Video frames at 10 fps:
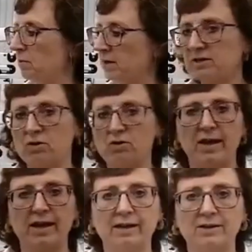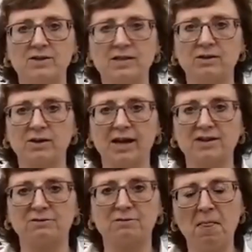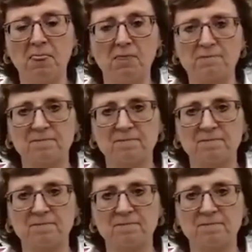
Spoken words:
but it's on there until the end of the month.